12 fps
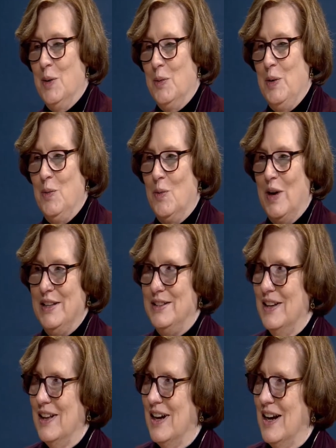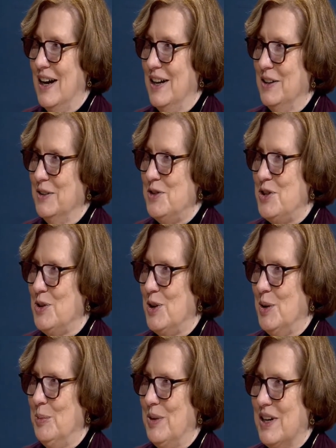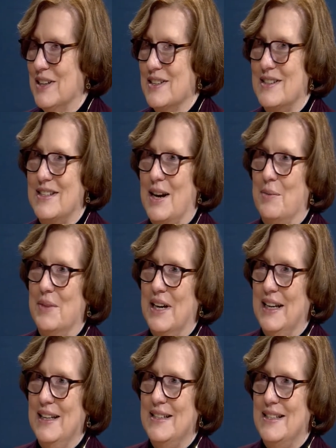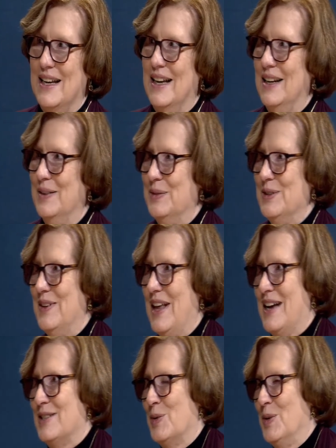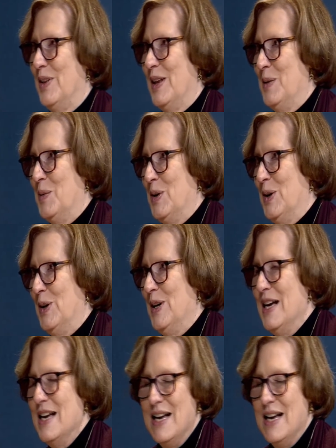we went to the Isle of Jura because somebody said that's where they were.